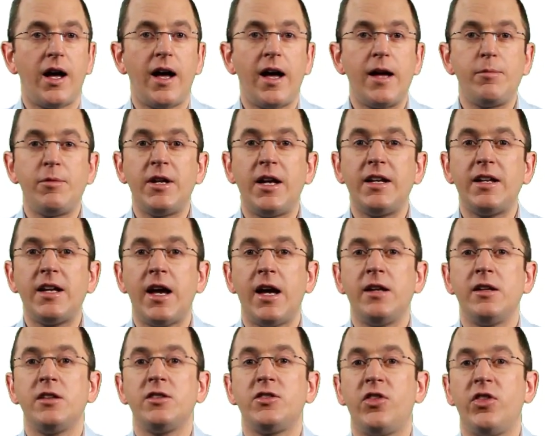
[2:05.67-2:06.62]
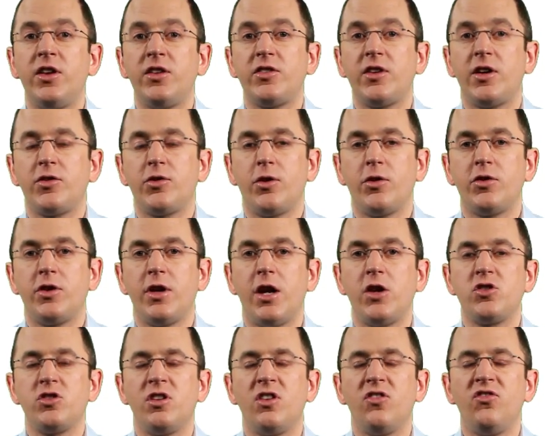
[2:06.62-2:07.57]
Hibernate handles this
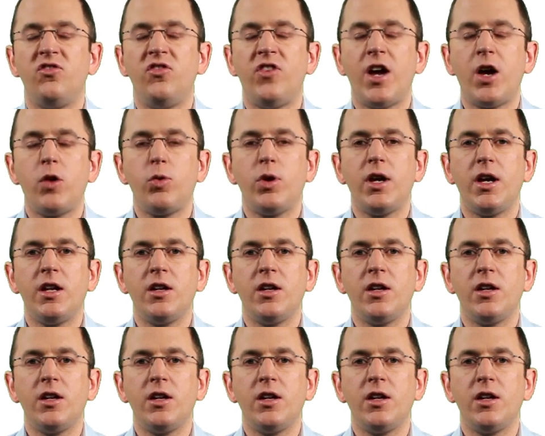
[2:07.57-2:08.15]
association very